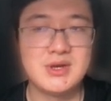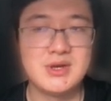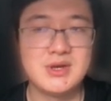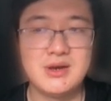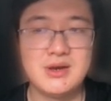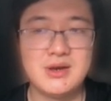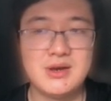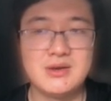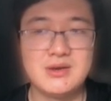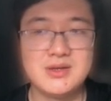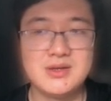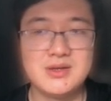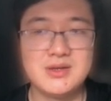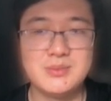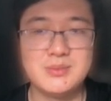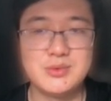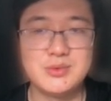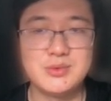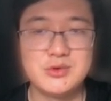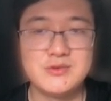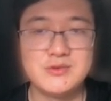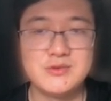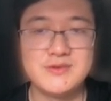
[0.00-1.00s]
on
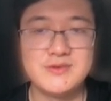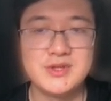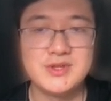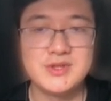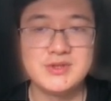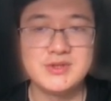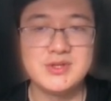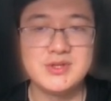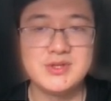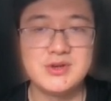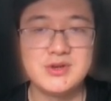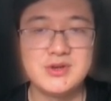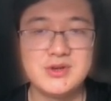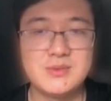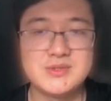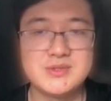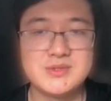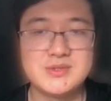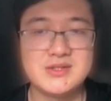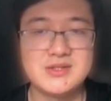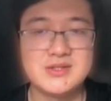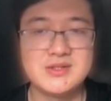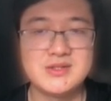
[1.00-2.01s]
improving the
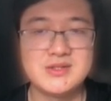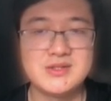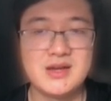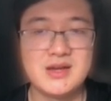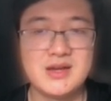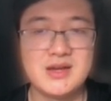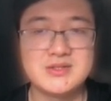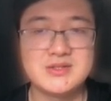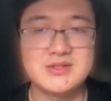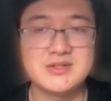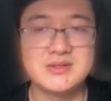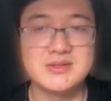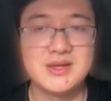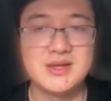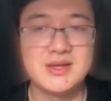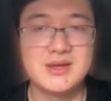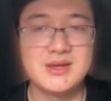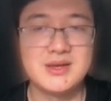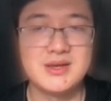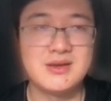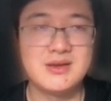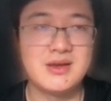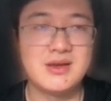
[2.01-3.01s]
object detection
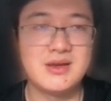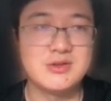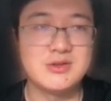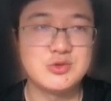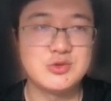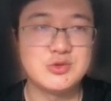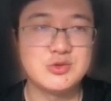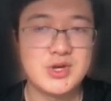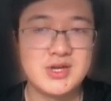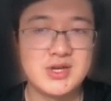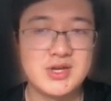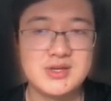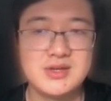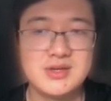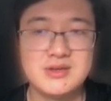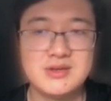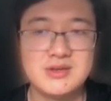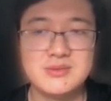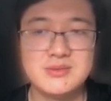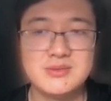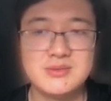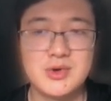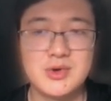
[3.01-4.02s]
and
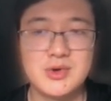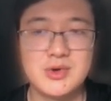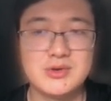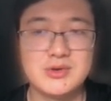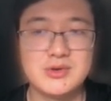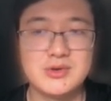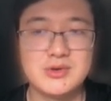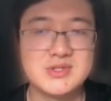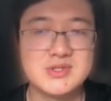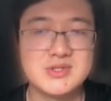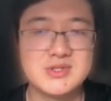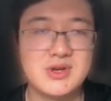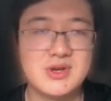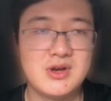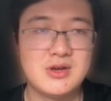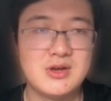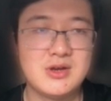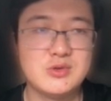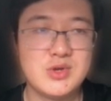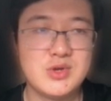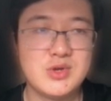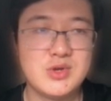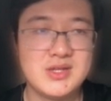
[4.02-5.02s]
tracking models
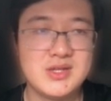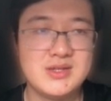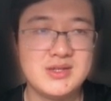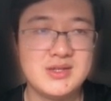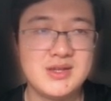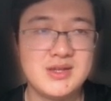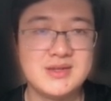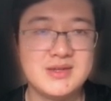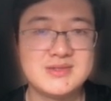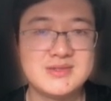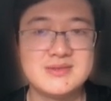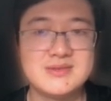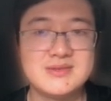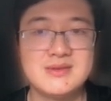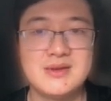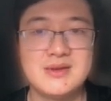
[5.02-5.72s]
on rainy days.